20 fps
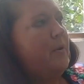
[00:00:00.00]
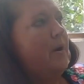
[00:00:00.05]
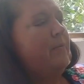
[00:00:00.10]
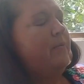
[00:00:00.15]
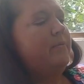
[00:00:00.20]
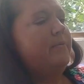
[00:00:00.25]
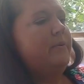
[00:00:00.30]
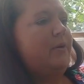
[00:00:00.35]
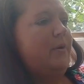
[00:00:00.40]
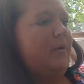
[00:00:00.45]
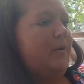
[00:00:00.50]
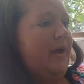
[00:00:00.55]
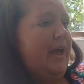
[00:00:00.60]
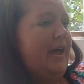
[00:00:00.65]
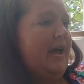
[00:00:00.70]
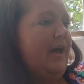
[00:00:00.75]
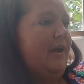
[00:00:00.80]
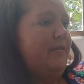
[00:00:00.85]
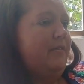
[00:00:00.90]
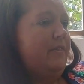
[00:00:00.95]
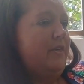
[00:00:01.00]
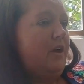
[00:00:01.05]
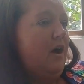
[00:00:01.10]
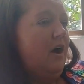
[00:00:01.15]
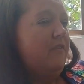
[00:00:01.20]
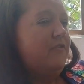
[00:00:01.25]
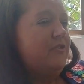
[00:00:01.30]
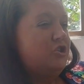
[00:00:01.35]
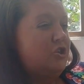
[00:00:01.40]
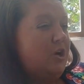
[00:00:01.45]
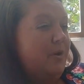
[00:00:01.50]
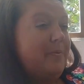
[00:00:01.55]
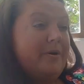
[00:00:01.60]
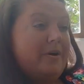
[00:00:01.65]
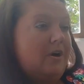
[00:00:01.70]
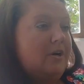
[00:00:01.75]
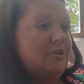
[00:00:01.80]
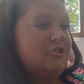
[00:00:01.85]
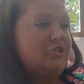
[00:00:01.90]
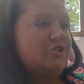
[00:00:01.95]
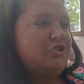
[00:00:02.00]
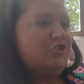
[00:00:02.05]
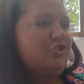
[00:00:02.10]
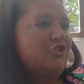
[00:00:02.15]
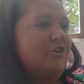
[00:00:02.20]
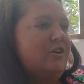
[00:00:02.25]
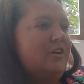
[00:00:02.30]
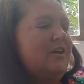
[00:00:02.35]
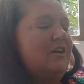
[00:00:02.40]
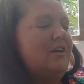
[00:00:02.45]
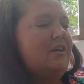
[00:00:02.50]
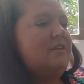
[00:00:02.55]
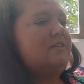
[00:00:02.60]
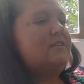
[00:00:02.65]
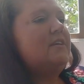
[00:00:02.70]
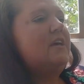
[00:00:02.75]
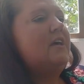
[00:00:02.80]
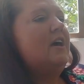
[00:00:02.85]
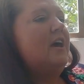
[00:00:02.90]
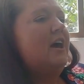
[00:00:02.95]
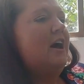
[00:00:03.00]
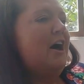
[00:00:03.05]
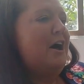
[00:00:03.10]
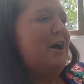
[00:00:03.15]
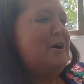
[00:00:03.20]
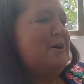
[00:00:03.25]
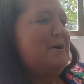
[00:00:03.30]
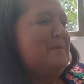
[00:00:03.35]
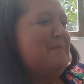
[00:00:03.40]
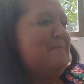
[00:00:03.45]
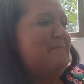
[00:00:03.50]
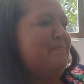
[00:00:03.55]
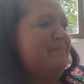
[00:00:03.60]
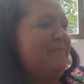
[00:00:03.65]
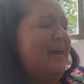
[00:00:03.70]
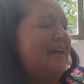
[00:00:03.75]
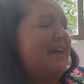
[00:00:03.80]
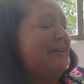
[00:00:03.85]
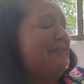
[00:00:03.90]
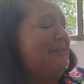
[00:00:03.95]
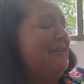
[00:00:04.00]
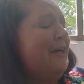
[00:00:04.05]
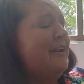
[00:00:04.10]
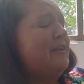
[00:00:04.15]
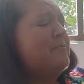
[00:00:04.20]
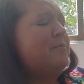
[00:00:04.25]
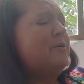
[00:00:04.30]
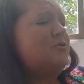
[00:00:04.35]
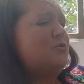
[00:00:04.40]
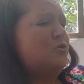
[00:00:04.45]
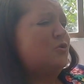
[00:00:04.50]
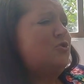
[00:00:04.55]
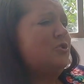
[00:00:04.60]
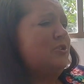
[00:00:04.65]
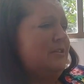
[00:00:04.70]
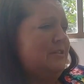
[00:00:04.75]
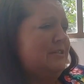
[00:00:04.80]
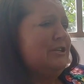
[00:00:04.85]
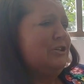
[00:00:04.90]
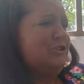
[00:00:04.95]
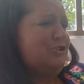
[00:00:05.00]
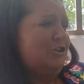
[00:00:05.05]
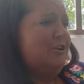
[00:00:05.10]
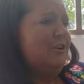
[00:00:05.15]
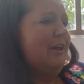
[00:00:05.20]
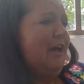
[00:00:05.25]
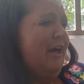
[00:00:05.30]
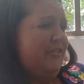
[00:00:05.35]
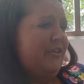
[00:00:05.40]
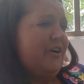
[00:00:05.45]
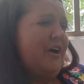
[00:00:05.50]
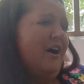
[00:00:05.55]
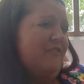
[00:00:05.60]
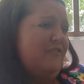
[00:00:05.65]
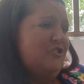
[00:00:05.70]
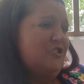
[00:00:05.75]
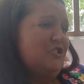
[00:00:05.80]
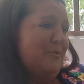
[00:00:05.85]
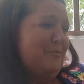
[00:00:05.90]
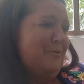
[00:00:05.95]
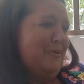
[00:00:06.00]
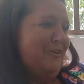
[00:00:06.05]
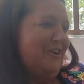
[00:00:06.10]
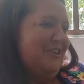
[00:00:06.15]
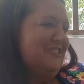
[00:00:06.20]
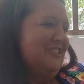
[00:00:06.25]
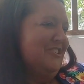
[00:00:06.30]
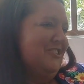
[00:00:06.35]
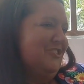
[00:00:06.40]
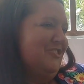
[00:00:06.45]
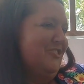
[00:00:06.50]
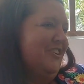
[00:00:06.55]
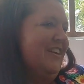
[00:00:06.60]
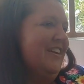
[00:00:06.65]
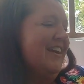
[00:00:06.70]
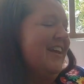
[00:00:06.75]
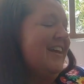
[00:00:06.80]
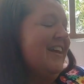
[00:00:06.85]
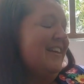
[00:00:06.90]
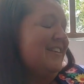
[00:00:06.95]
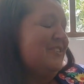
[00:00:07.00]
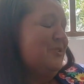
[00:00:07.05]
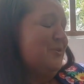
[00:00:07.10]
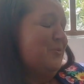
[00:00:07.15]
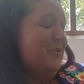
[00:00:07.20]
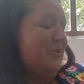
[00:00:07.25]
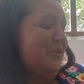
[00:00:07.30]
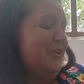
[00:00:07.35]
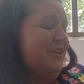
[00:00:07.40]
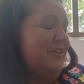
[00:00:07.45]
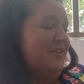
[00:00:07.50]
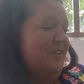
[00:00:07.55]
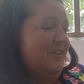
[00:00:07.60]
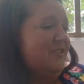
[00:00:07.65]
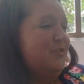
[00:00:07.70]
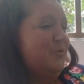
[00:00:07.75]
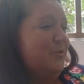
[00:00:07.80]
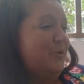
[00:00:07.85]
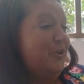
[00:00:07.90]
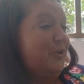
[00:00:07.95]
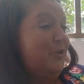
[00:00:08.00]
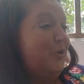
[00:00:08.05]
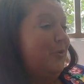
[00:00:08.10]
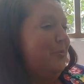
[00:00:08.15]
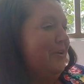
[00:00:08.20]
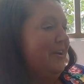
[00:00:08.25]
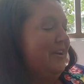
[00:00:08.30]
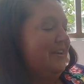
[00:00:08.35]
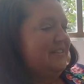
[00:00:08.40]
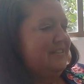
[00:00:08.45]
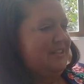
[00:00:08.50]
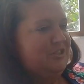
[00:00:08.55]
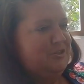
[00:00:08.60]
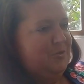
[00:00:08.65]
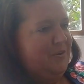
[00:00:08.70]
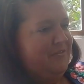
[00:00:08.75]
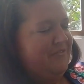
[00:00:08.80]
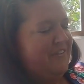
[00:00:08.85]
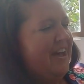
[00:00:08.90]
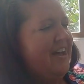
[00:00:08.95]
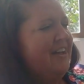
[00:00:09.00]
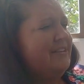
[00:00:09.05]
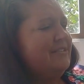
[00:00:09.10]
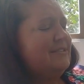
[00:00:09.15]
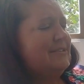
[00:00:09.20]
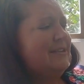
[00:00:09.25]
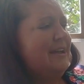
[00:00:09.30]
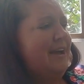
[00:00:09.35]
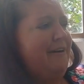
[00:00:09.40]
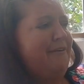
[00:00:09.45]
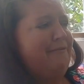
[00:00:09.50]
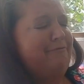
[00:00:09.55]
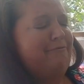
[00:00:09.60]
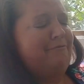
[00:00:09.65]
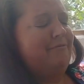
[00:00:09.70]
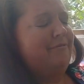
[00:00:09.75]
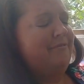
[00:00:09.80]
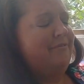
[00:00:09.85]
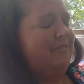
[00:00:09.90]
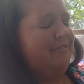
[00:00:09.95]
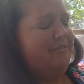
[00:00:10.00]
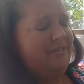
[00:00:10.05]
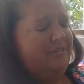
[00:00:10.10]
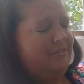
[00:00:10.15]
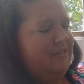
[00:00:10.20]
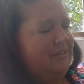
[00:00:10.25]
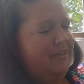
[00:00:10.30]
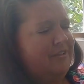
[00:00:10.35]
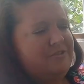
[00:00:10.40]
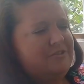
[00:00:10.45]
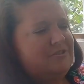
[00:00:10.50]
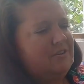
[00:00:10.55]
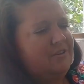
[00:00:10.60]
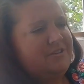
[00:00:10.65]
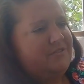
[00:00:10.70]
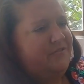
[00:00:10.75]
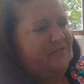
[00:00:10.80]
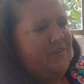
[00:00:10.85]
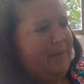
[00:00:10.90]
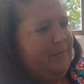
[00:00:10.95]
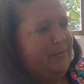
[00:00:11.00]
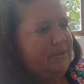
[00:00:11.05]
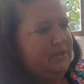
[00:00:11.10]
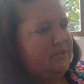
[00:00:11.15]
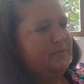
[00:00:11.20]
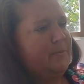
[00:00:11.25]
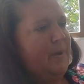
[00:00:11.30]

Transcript: probably go hang out at the coffee shop across the street. I get a lot of my socialization at the coffee shop across the street. It's a really cool place. They do events. It's a fabulous